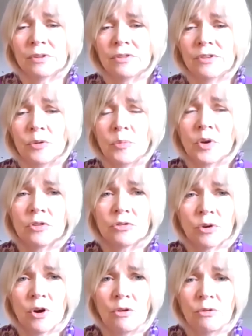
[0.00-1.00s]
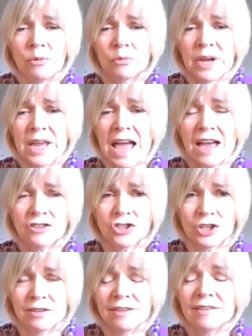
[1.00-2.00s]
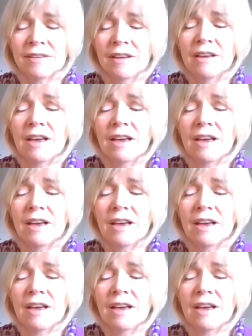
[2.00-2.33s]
Zoom control, reactions,